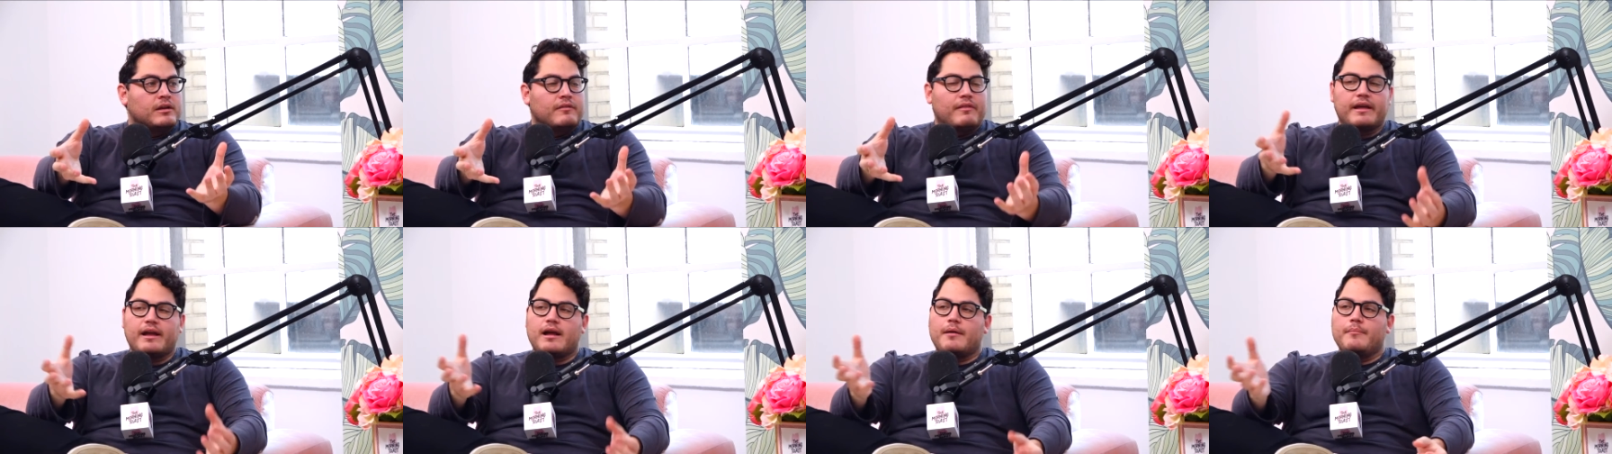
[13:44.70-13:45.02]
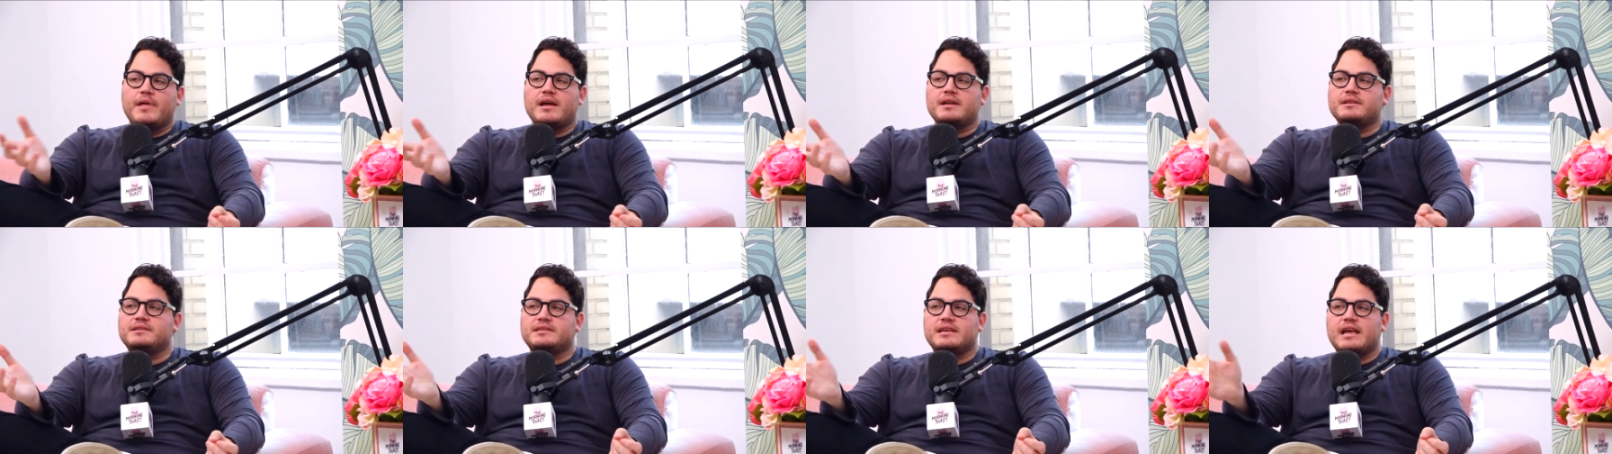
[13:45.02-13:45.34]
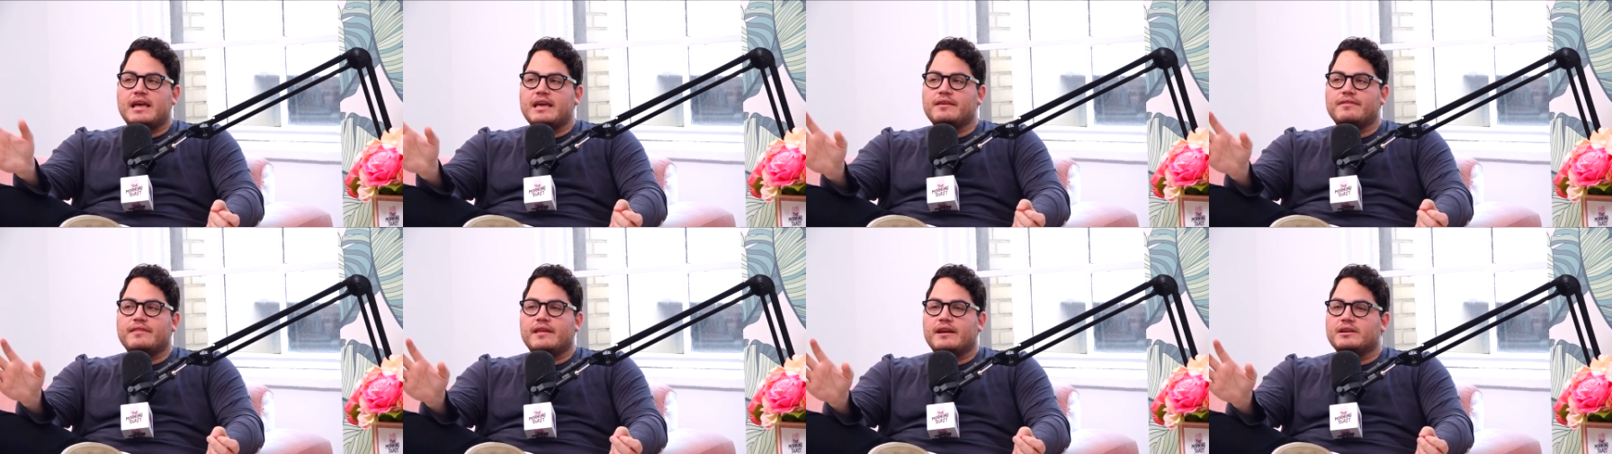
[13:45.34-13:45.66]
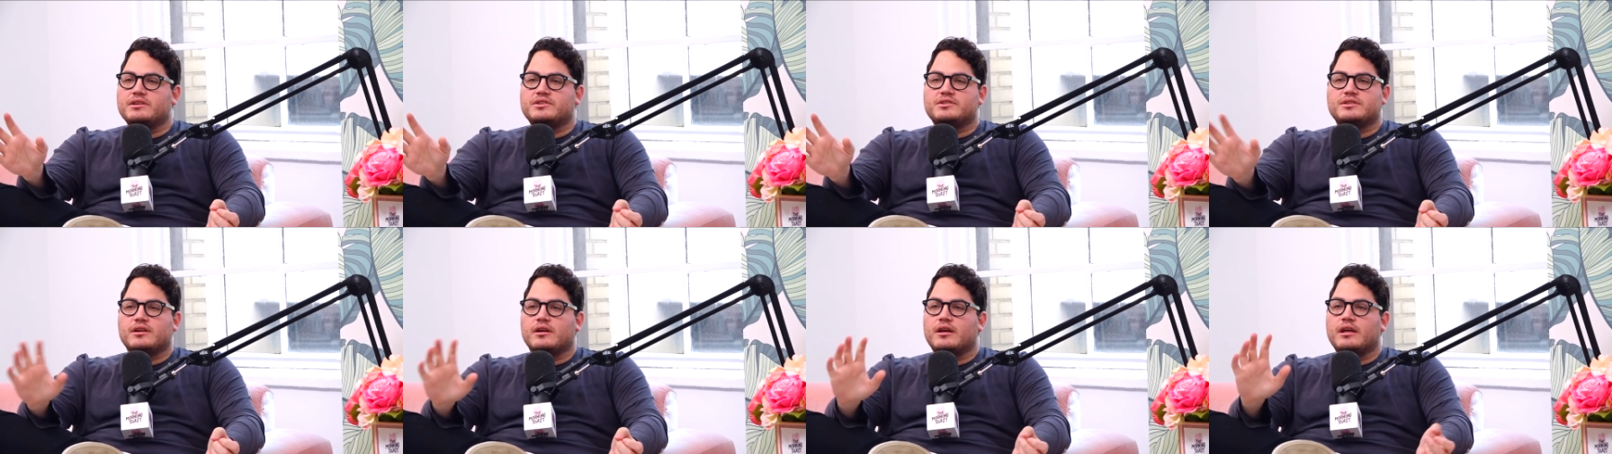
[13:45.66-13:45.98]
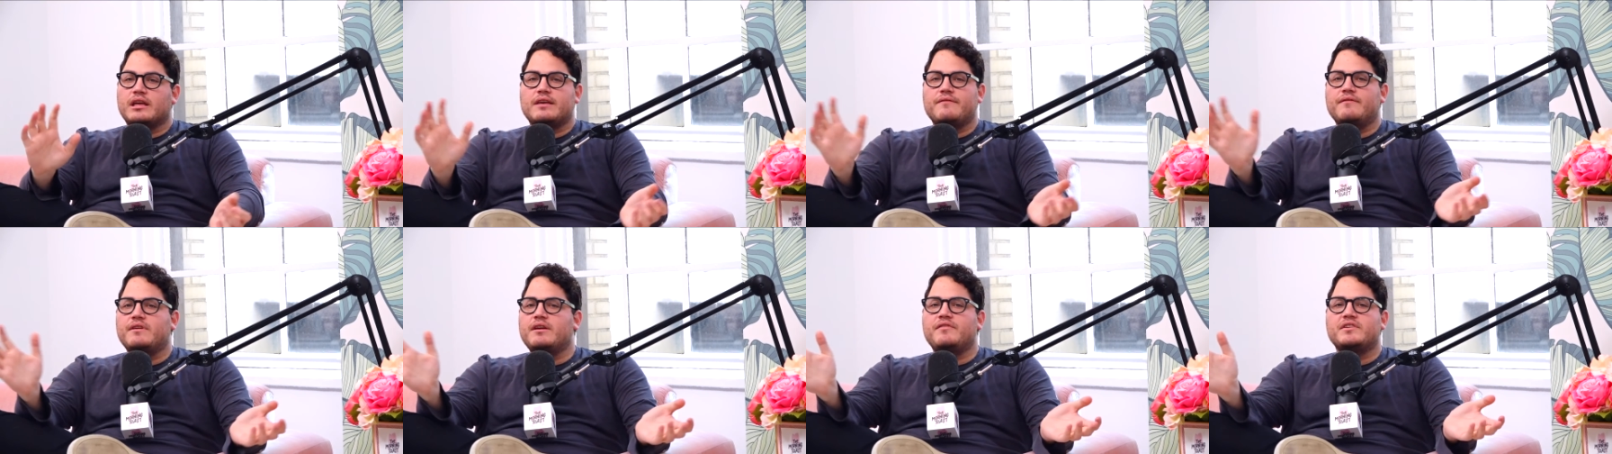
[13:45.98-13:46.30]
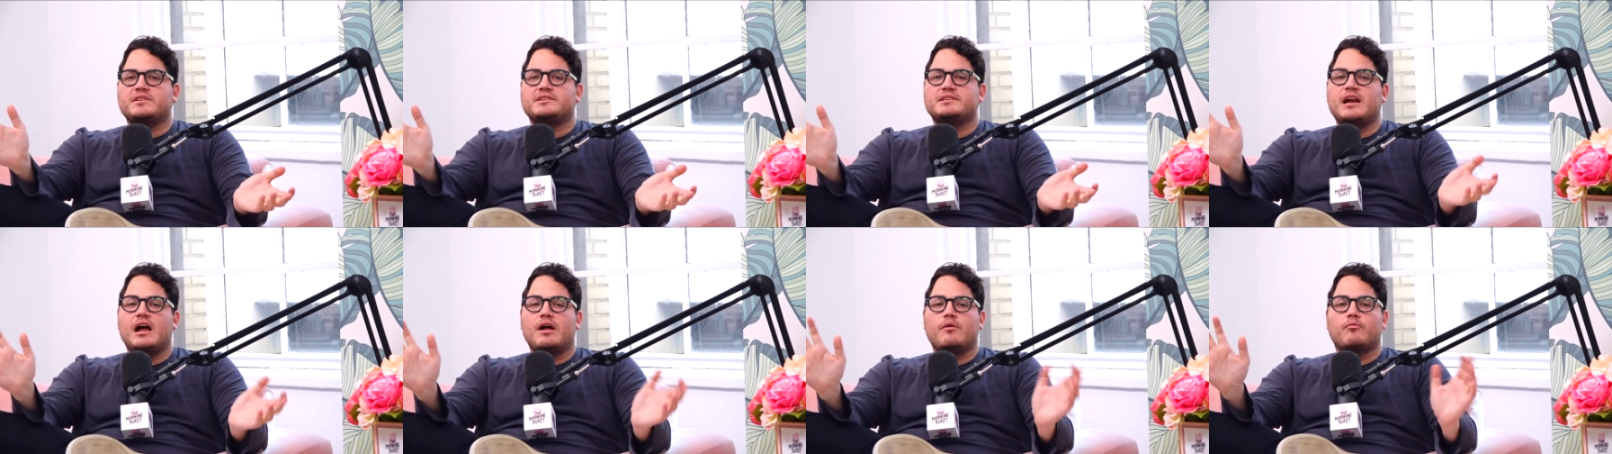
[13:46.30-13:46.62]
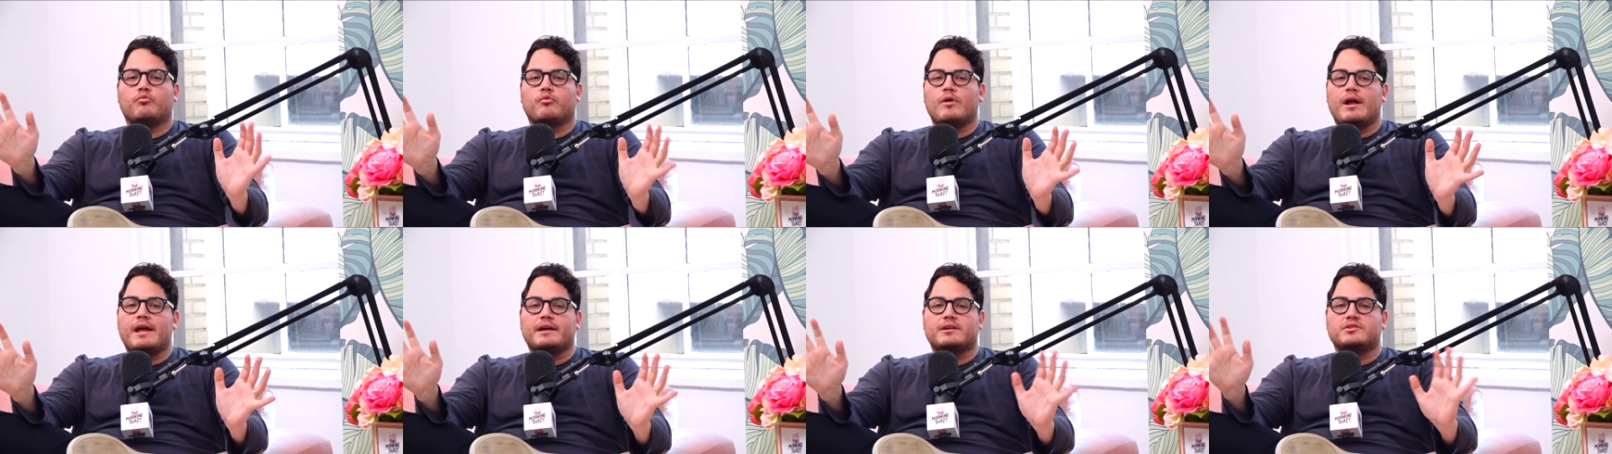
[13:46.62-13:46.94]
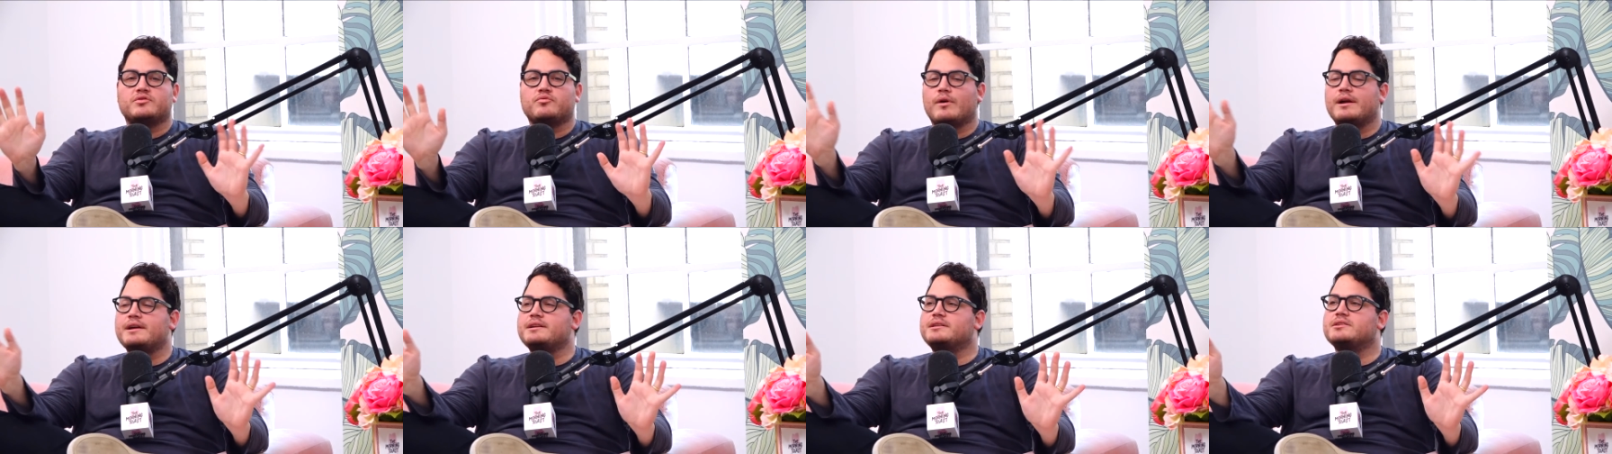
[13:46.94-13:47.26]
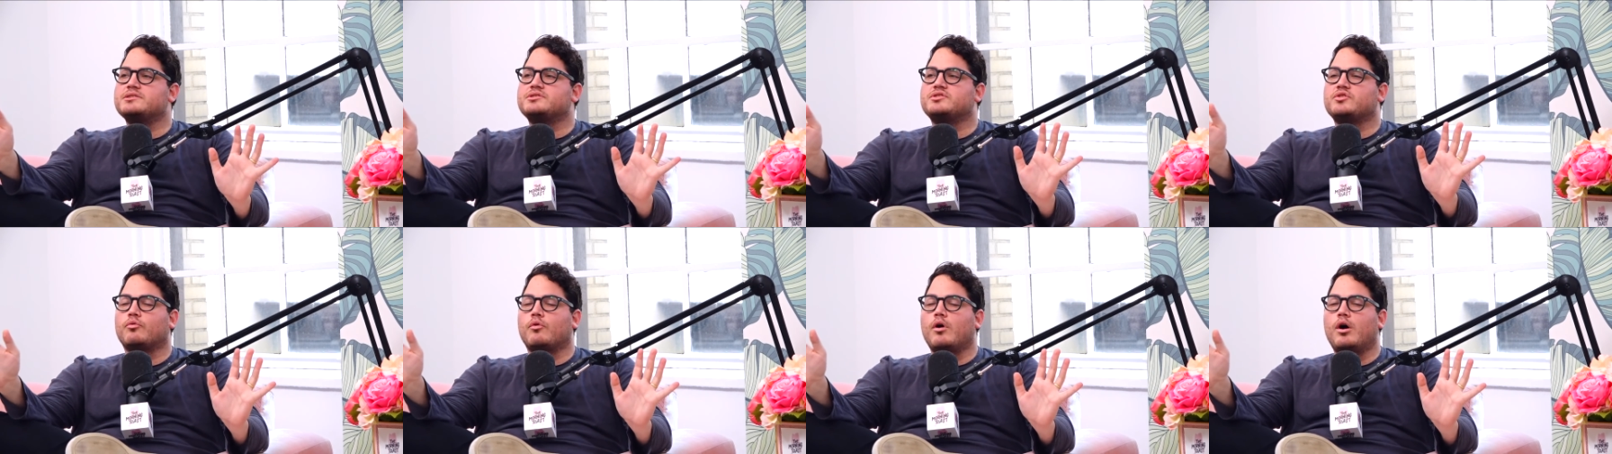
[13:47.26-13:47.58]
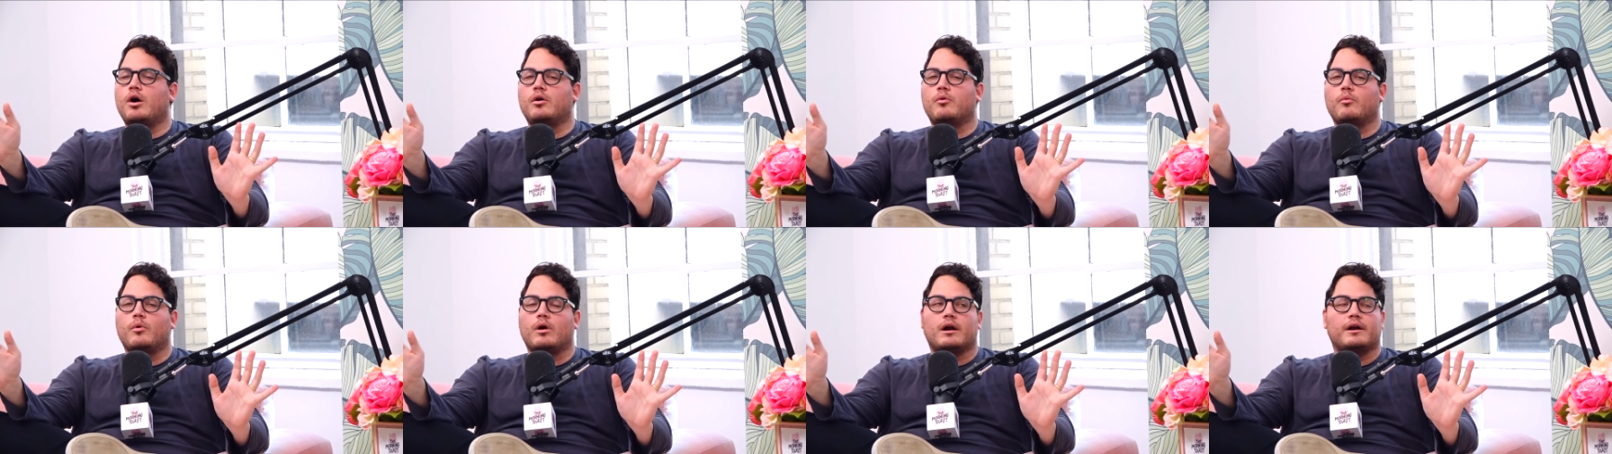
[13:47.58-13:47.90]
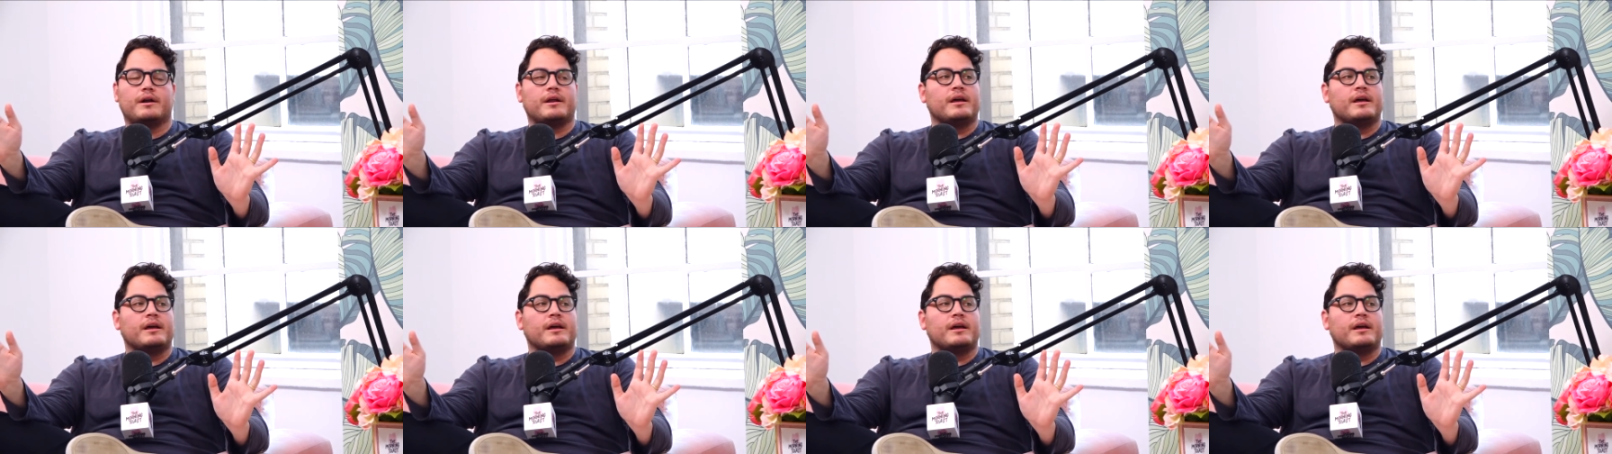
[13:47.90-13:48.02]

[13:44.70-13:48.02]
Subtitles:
Like, I'm not saying that it's, even if it's not rigged. Rigged is the wrong word.